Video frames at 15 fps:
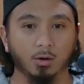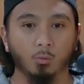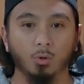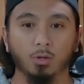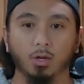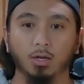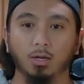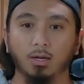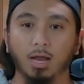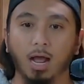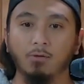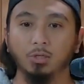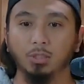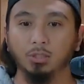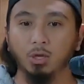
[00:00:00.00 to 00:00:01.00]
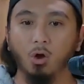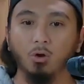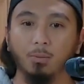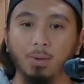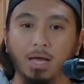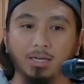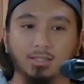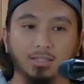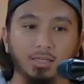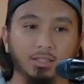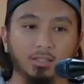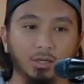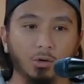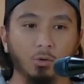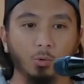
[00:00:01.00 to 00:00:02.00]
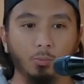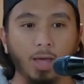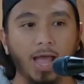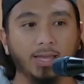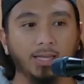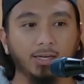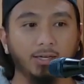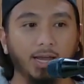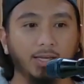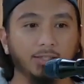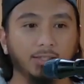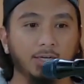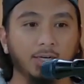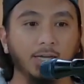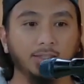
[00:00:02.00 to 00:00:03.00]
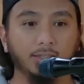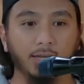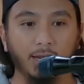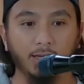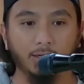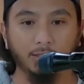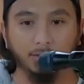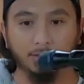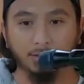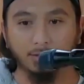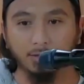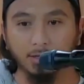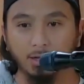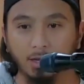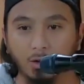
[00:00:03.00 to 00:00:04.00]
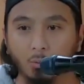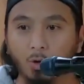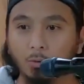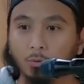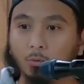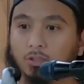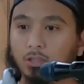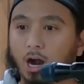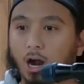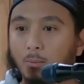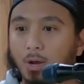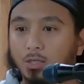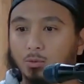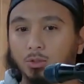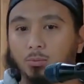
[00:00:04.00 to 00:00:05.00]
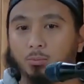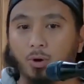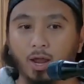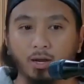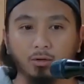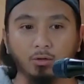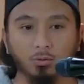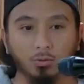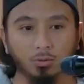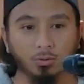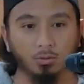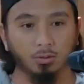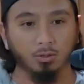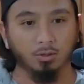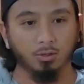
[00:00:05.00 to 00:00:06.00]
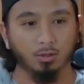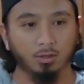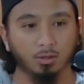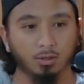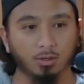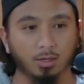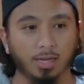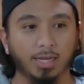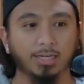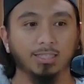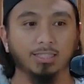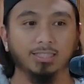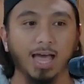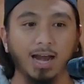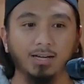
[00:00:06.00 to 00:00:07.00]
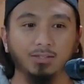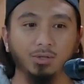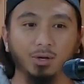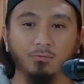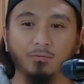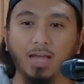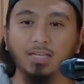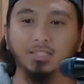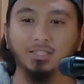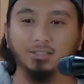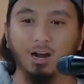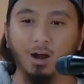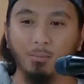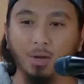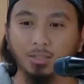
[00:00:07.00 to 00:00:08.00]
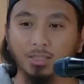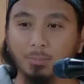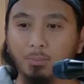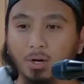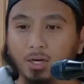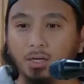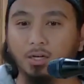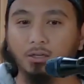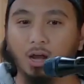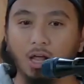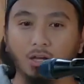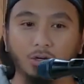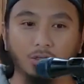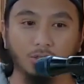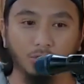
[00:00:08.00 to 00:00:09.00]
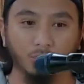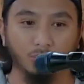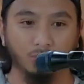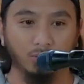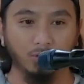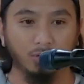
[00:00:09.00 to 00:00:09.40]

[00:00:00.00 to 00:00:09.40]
We, I was told about a teacher who back in the days in the nineteen eighties, when Starbucks was brand new, he decided to invest in Starbucks. He put in a dollar or two.